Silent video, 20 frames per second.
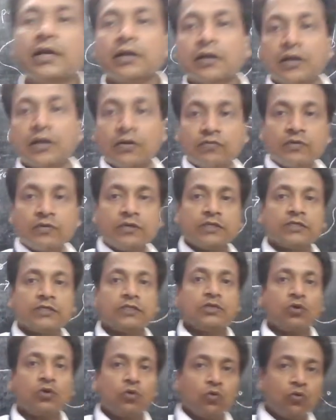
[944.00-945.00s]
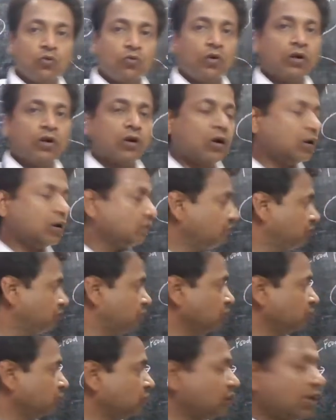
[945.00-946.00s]
covers the overall
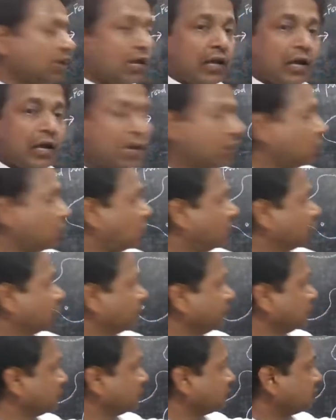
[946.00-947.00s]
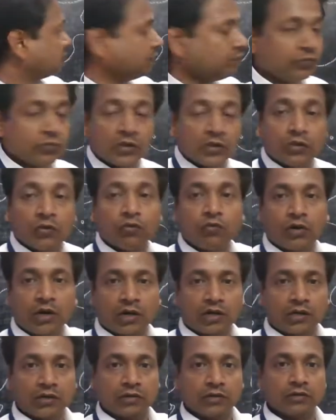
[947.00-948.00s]
food along with some
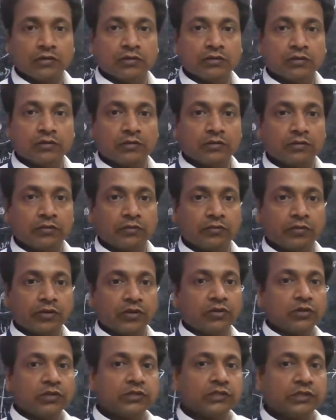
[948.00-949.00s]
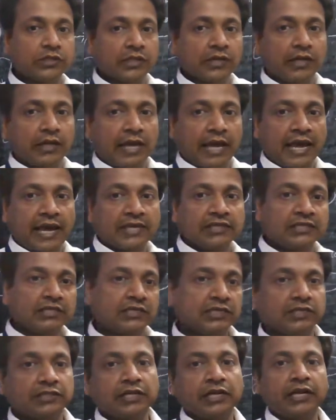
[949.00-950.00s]
water, because as it
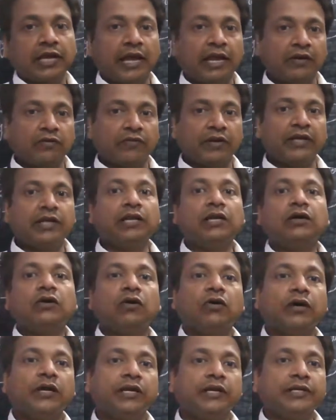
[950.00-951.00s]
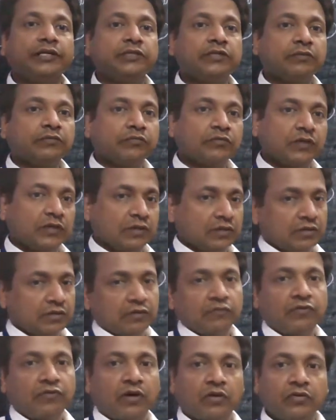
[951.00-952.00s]
is an aquatic organism
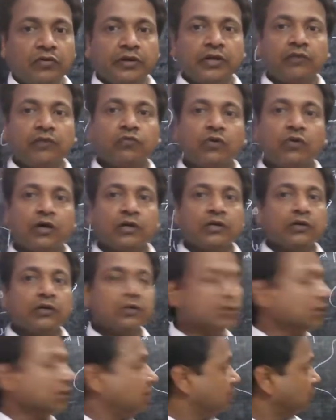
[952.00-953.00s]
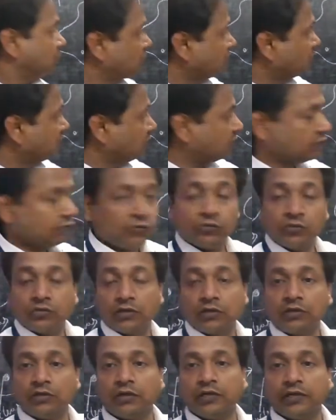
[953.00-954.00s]
found in water, so the
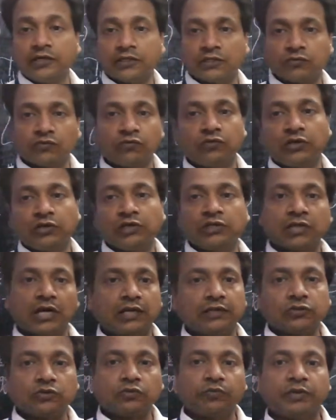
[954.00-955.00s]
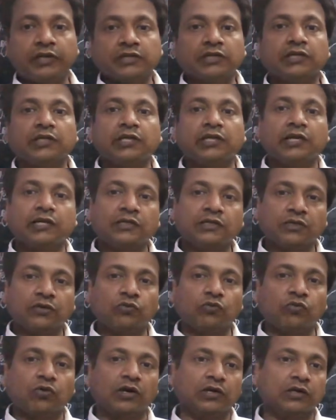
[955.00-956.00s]
food, its food is also present there in the
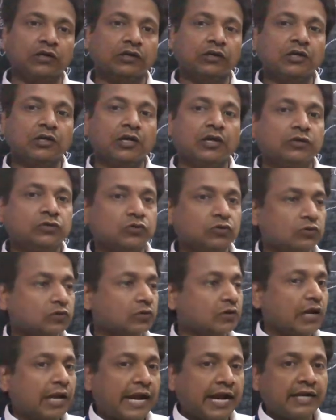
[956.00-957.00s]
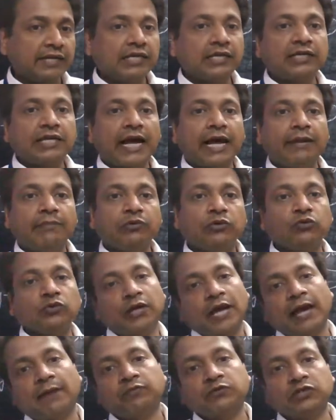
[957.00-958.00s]
water. So at the time to
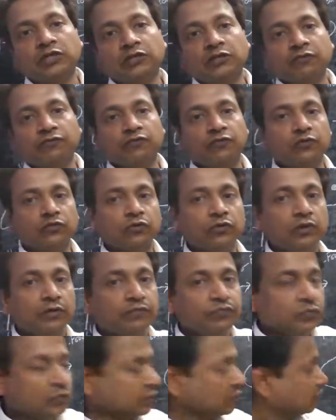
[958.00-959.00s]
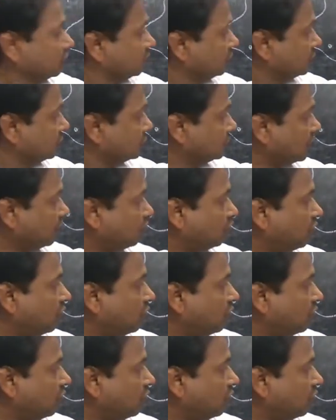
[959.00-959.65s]
capture the food, some